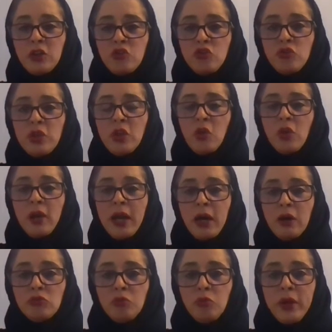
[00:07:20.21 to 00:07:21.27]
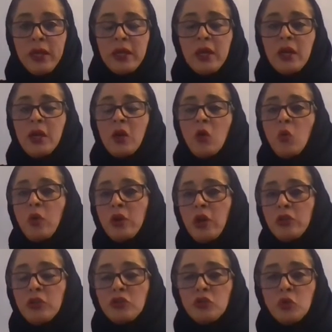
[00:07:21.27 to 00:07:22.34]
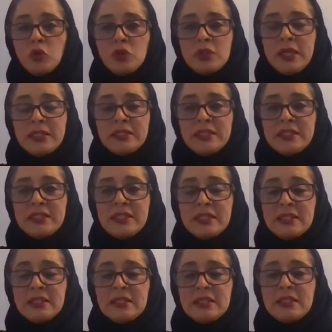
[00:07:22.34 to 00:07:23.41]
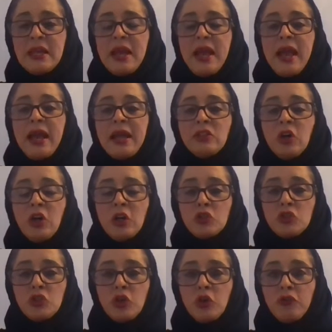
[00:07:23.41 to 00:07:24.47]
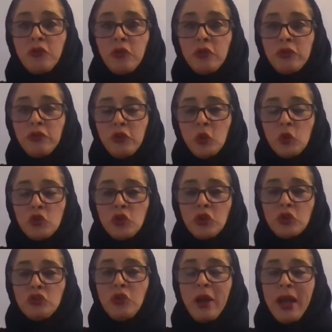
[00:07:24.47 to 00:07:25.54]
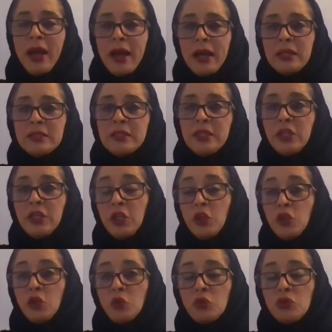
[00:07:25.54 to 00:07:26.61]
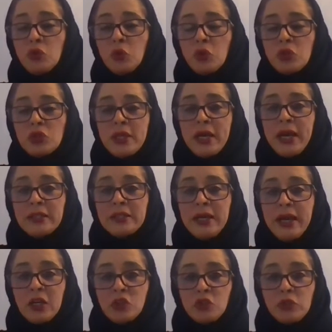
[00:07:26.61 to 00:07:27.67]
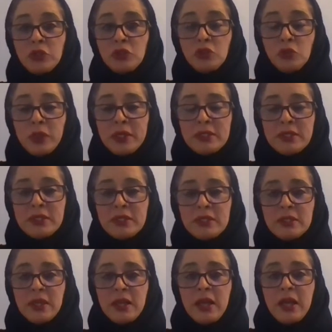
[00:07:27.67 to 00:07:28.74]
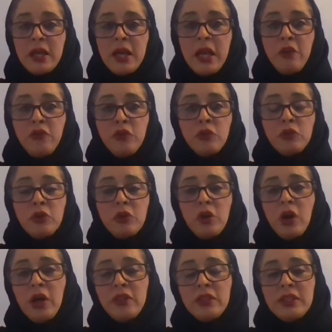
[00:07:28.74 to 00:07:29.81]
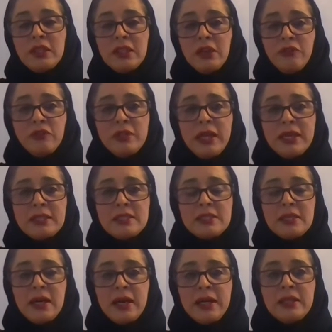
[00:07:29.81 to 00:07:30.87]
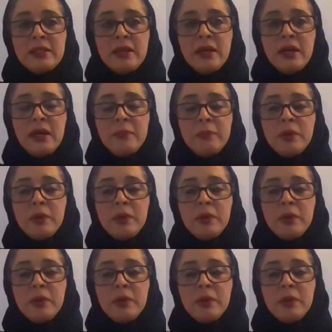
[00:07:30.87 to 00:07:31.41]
country or outbreak, what are the tools that exist, and also for the future to add any new tools that actually do exist. If you look on the left-hand side,